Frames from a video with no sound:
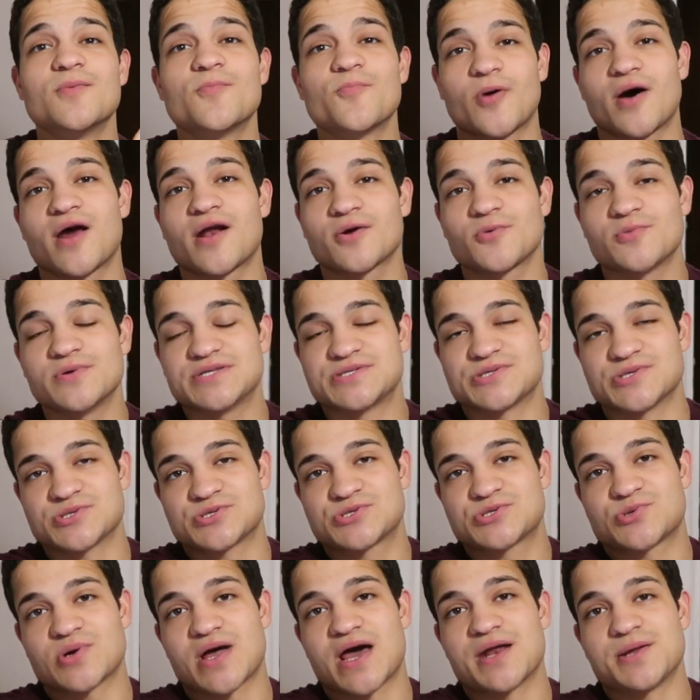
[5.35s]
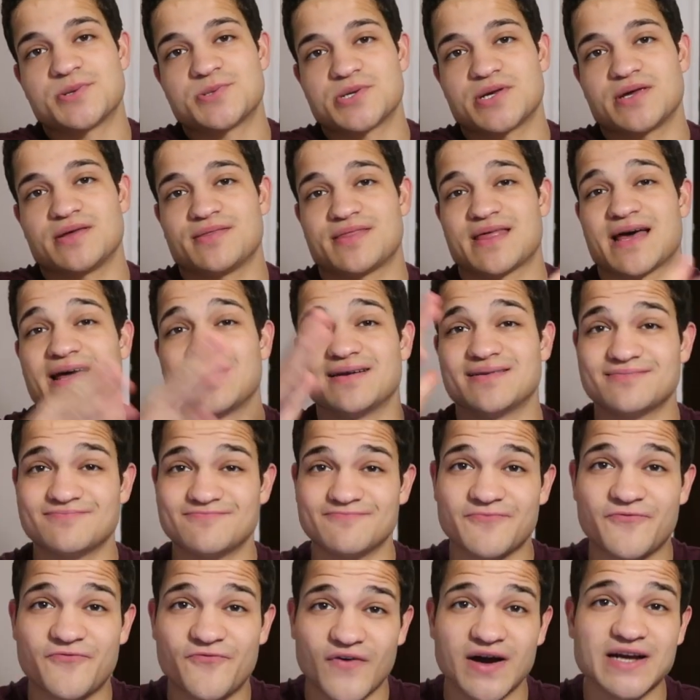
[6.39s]
product research strategy
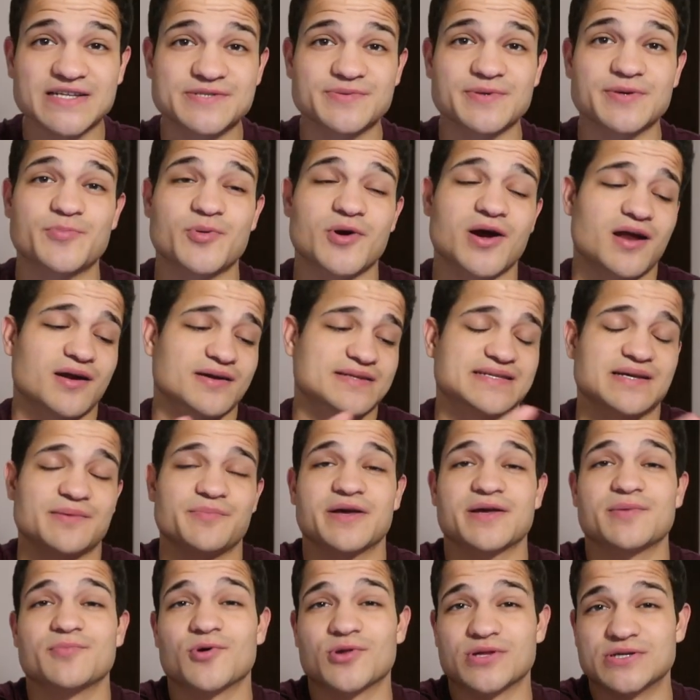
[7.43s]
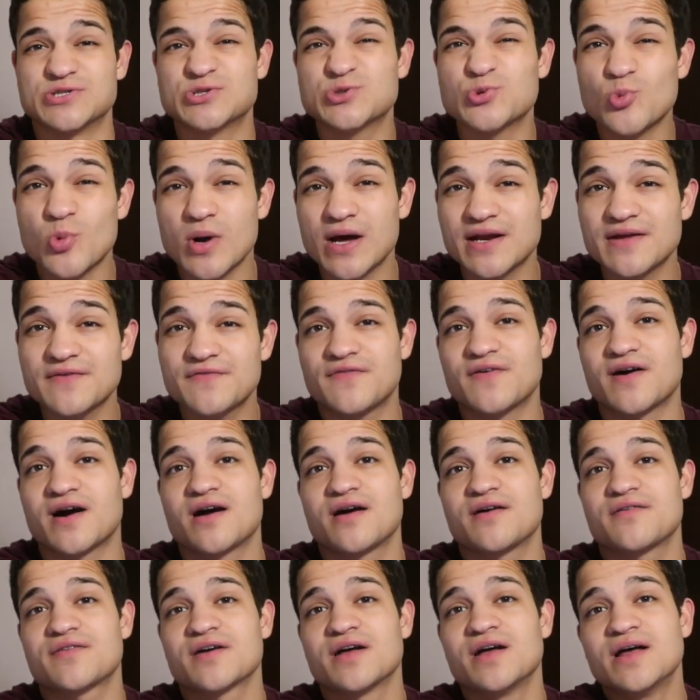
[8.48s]
that finds me products that make more than
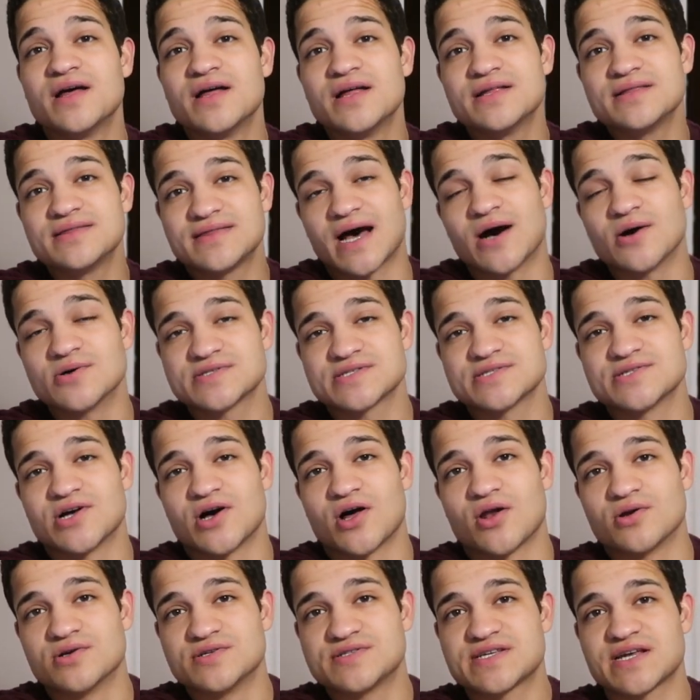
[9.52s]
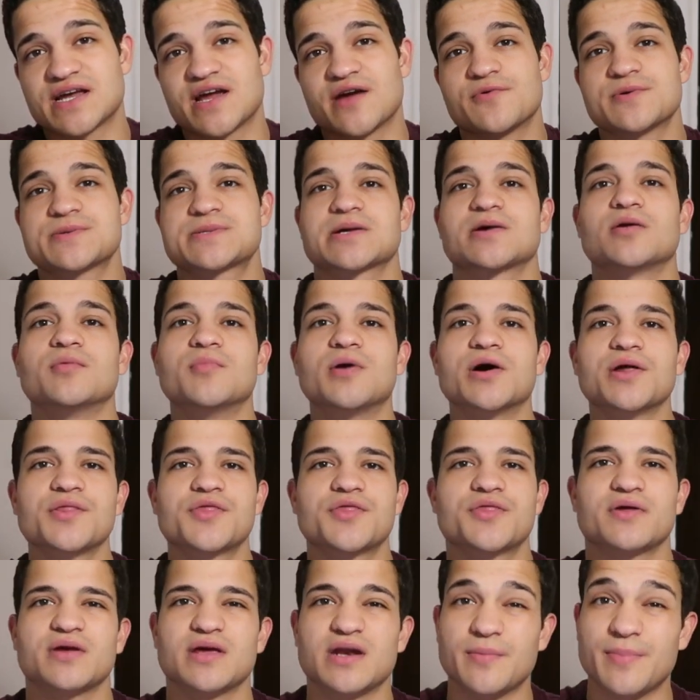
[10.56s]
$25,000 every single month
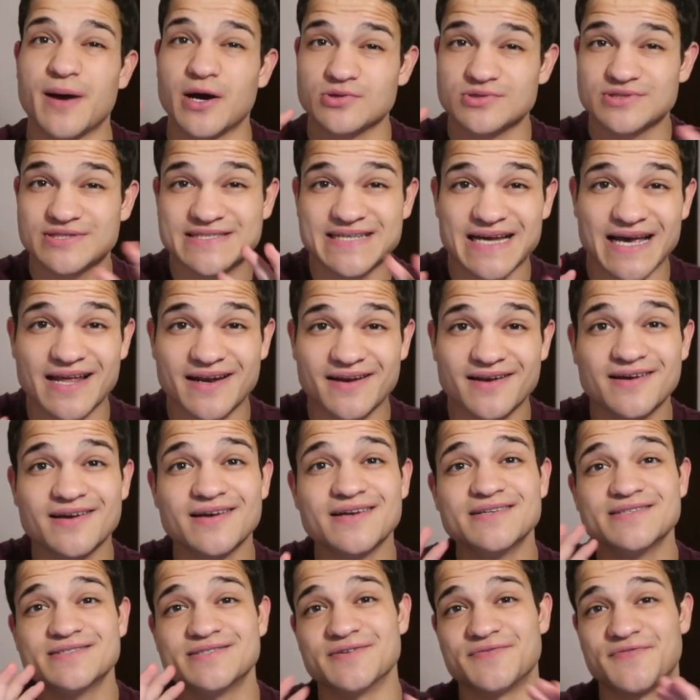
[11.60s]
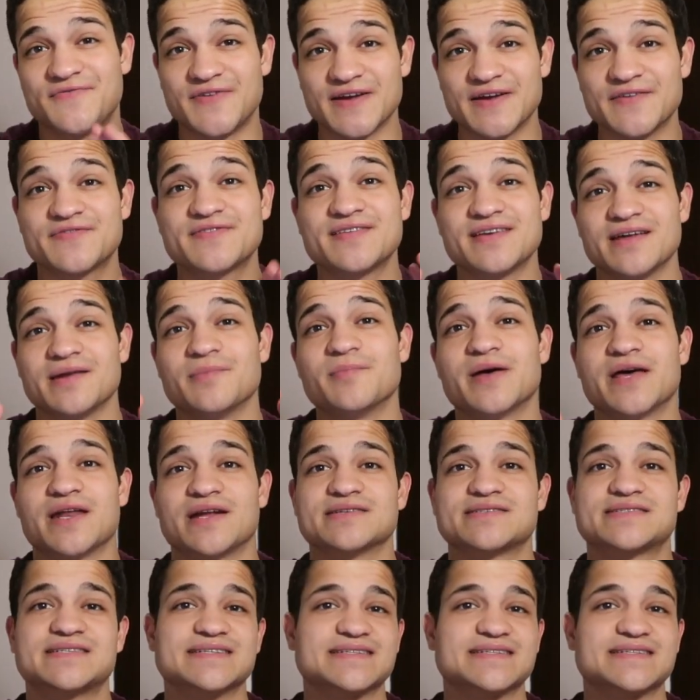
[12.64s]
in about 10 to 15 minutes.